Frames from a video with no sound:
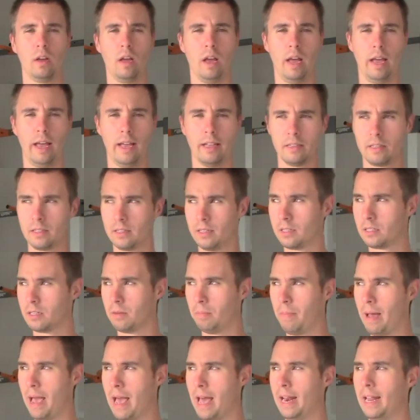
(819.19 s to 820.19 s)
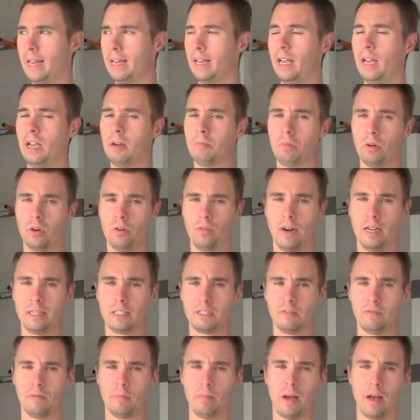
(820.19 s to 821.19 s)
and systematic and
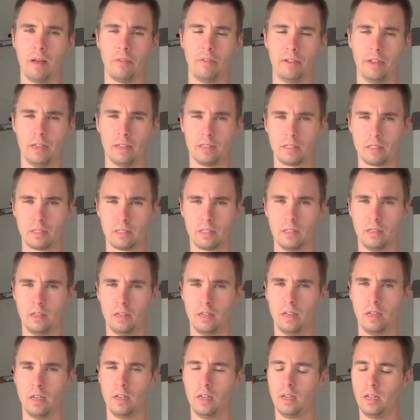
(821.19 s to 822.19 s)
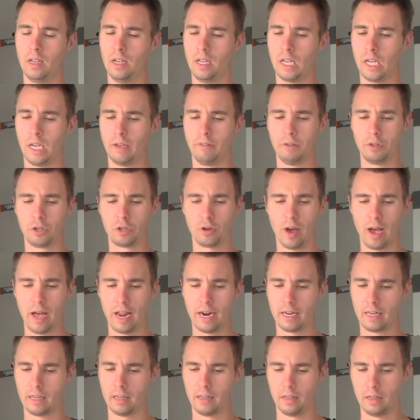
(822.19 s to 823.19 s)
progressive about this. If you try
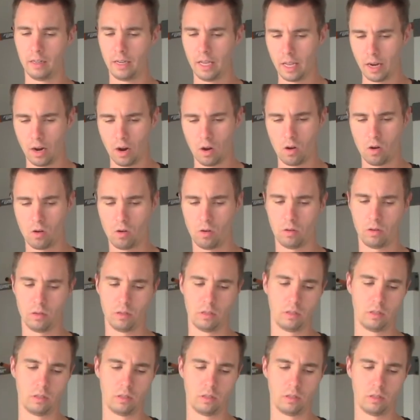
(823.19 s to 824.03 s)
to get all,